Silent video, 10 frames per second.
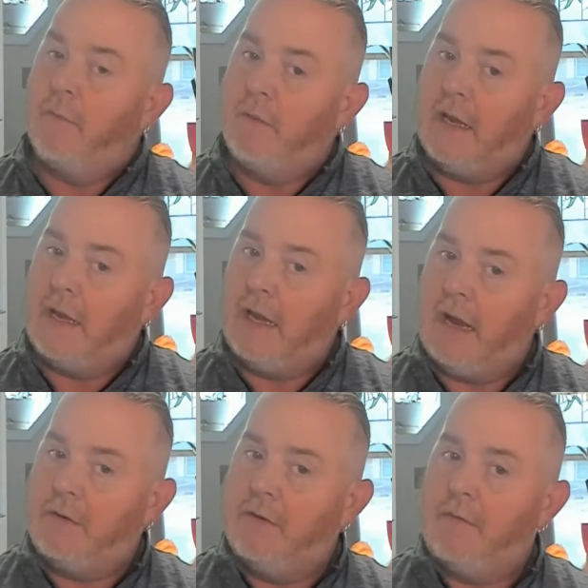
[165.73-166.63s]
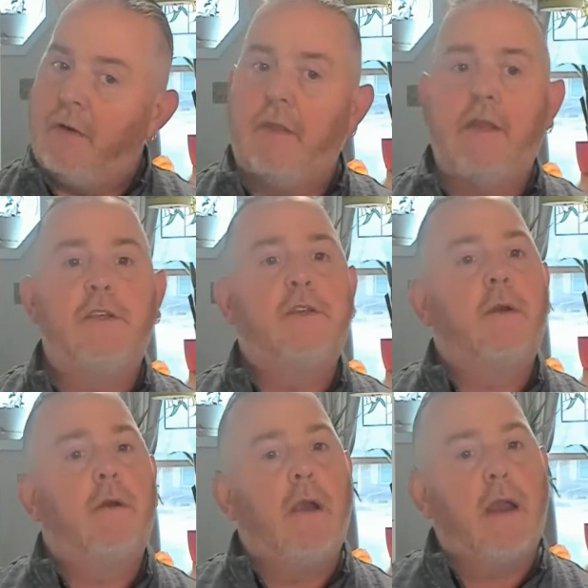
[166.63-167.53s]
When they get out too far, they just
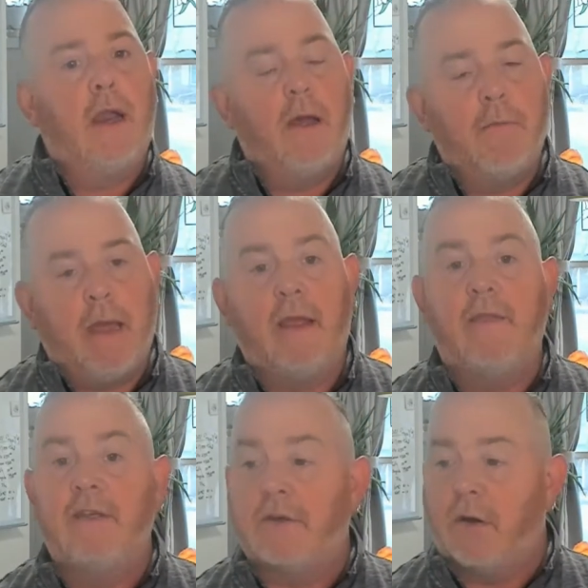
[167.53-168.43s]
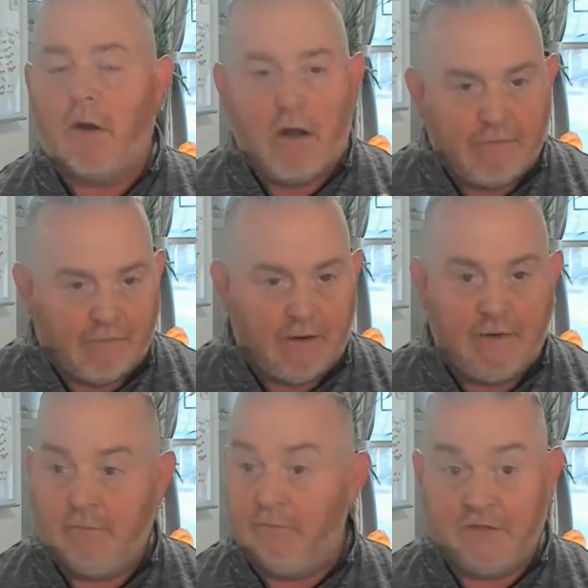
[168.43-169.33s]
turn around and come back and they start
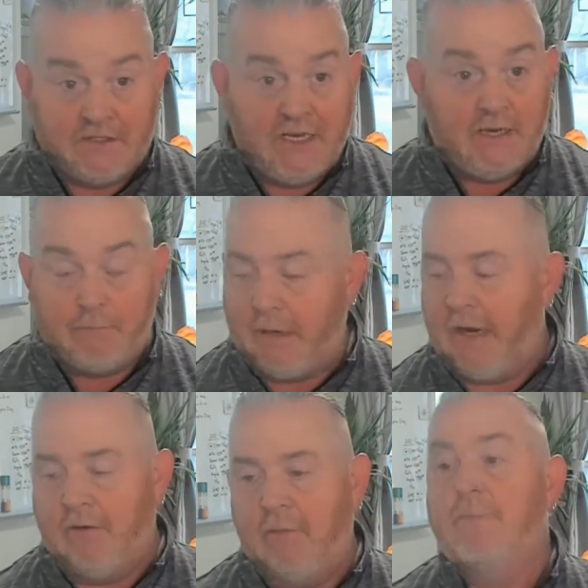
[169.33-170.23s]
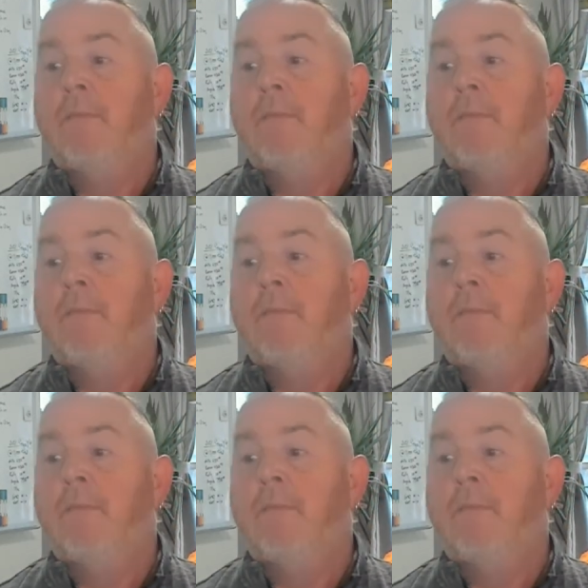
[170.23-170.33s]
offering the sit behavior.